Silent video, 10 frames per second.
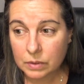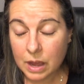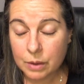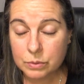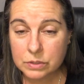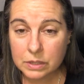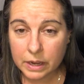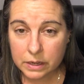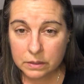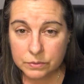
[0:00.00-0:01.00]
I was
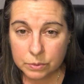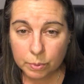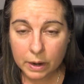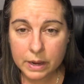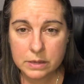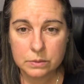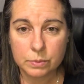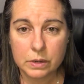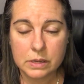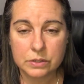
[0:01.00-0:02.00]
kind of surprised
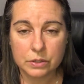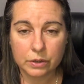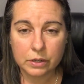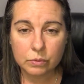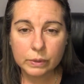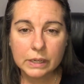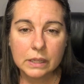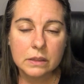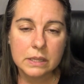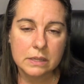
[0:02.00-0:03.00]
when I started
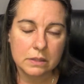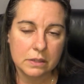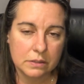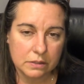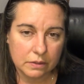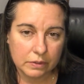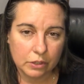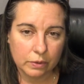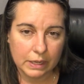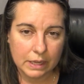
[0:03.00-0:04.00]
reading these lists of
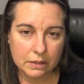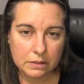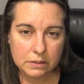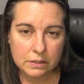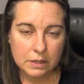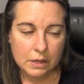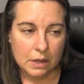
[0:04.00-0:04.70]
ingredients.